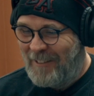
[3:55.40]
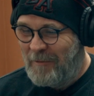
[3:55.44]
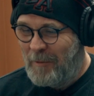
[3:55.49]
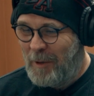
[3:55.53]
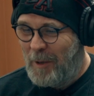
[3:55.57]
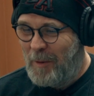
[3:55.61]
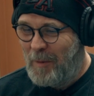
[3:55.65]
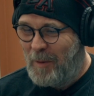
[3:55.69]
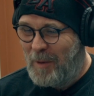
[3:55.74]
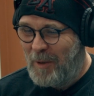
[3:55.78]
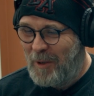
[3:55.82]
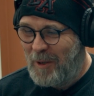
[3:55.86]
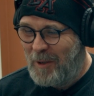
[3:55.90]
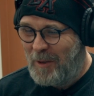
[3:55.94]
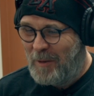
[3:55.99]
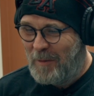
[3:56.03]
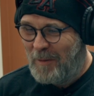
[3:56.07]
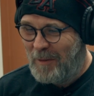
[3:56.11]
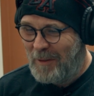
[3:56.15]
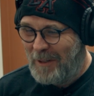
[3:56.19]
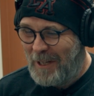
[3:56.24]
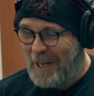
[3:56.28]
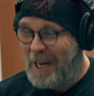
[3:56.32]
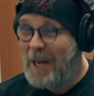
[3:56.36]
we were
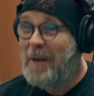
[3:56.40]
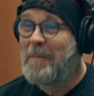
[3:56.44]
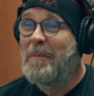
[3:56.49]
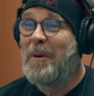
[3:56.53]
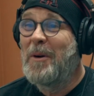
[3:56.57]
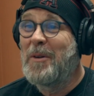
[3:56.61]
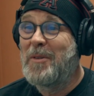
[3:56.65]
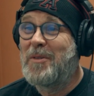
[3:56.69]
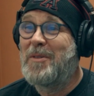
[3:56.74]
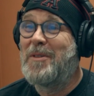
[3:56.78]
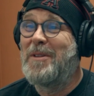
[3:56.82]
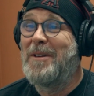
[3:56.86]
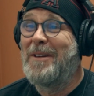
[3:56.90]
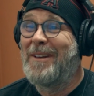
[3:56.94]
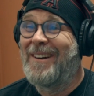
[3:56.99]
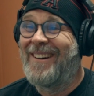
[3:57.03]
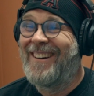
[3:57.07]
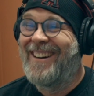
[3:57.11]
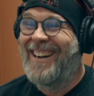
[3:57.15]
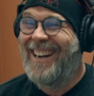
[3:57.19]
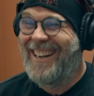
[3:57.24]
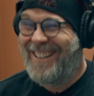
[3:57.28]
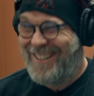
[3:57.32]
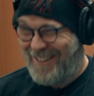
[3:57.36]
like most theater
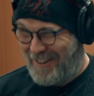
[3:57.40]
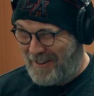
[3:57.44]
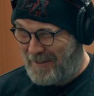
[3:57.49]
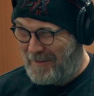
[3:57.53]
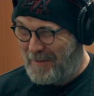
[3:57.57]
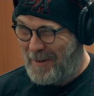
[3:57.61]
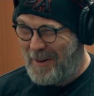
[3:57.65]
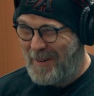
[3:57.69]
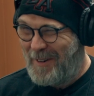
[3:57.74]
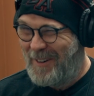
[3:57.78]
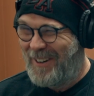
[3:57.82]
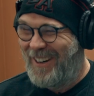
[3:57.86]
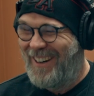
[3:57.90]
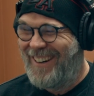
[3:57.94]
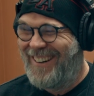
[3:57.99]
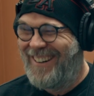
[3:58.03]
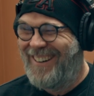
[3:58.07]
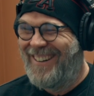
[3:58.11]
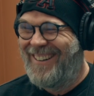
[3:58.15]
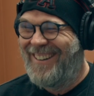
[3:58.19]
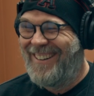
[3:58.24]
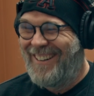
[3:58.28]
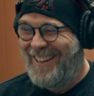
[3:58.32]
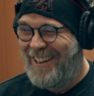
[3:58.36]
actors. We
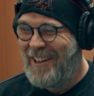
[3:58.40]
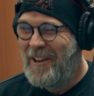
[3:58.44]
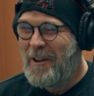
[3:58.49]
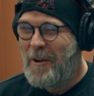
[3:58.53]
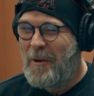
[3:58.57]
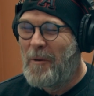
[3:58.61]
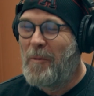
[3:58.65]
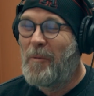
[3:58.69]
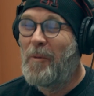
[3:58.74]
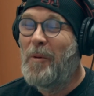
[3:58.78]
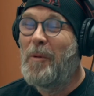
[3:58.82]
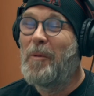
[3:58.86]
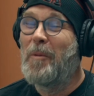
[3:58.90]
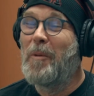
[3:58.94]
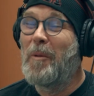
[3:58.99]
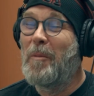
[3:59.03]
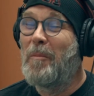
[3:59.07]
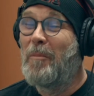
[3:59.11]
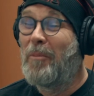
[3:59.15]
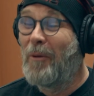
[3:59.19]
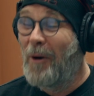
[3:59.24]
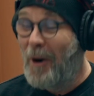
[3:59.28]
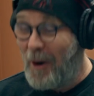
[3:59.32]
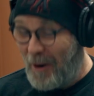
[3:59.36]
were
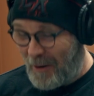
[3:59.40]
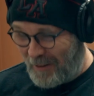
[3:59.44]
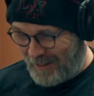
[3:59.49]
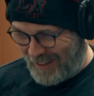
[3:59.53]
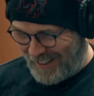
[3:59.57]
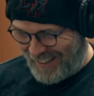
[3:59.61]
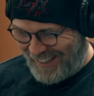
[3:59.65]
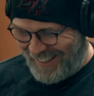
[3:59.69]
broke.